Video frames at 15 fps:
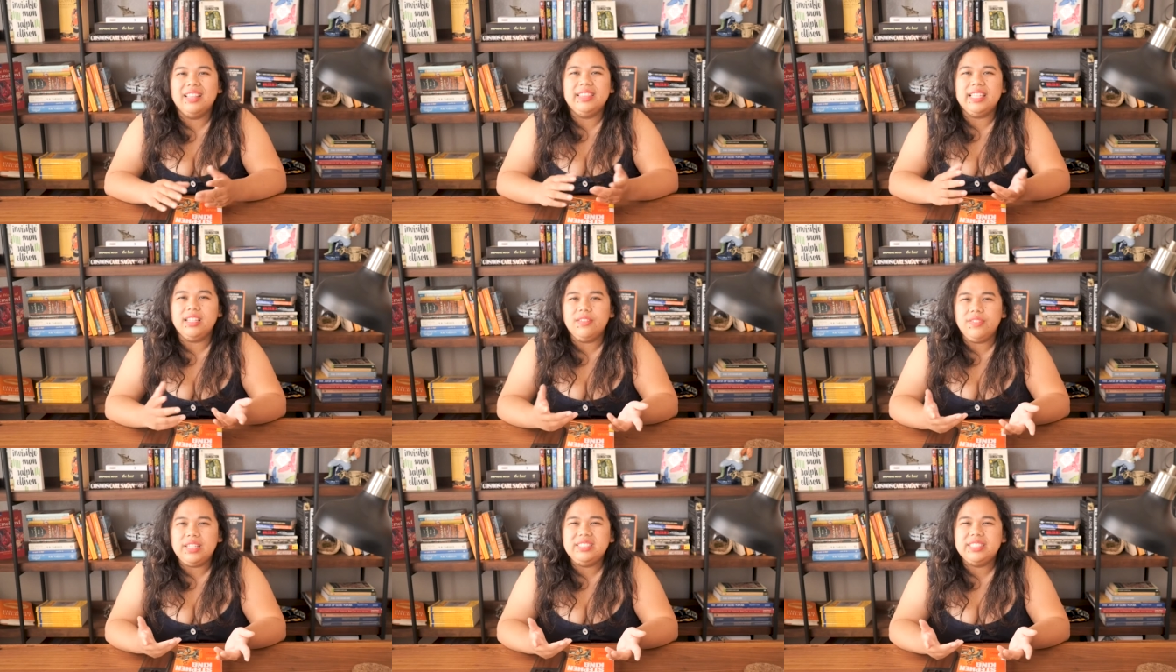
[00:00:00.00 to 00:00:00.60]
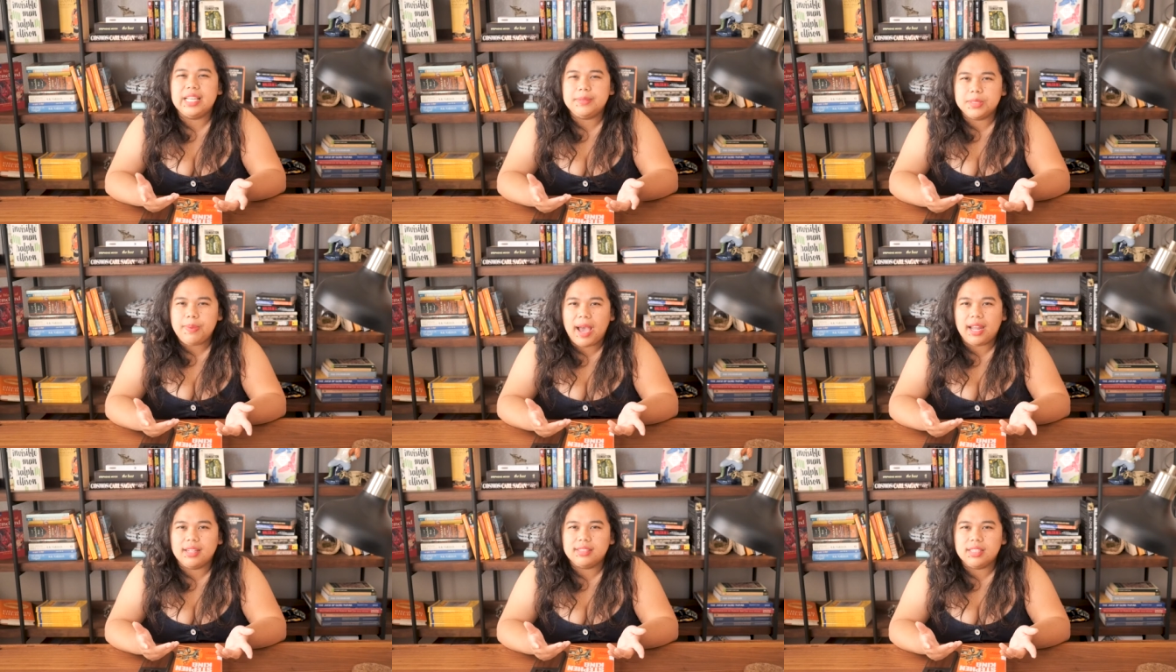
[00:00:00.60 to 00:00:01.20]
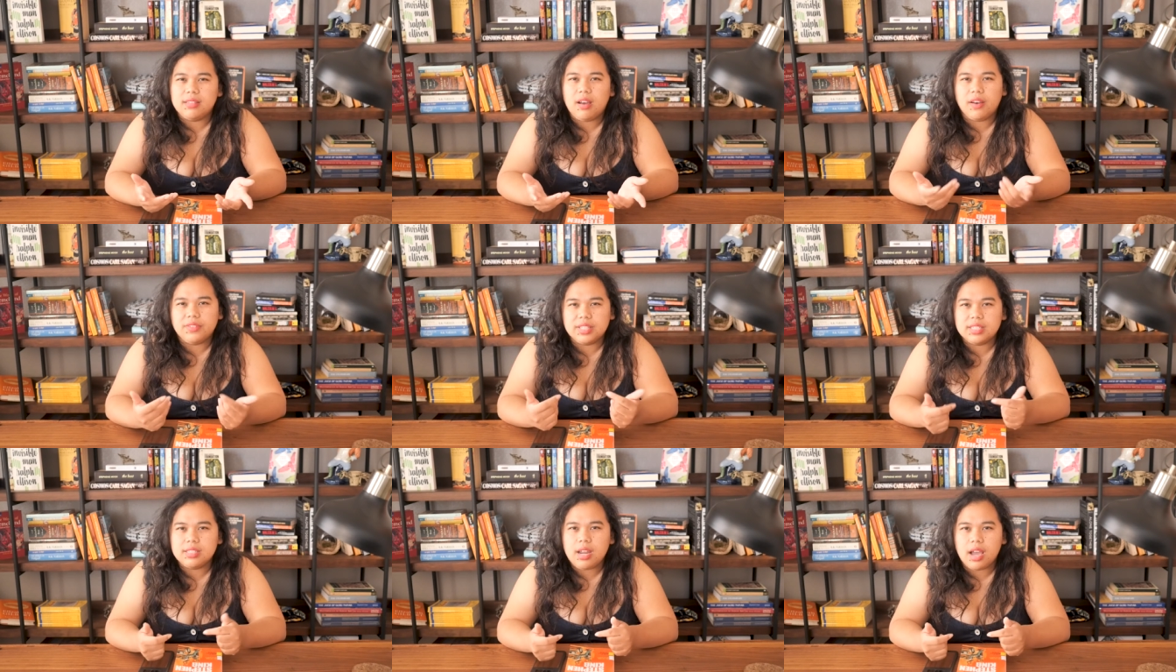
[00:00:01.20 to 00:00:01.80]
Think of like James Patterson of
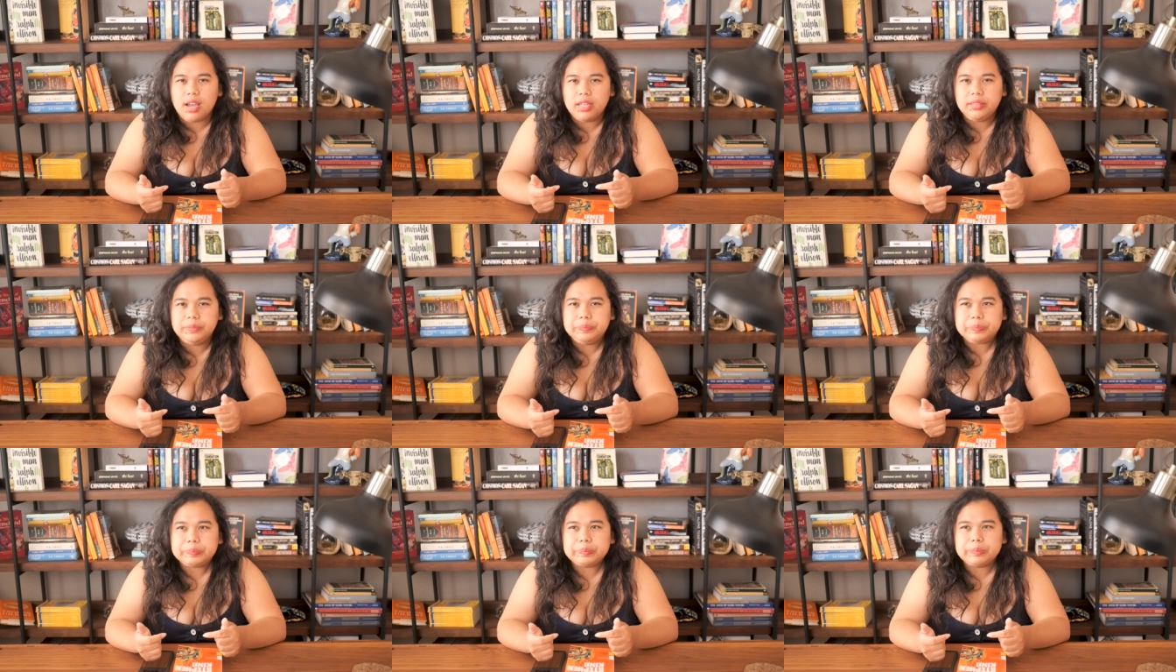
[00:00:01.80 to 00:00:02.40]
this time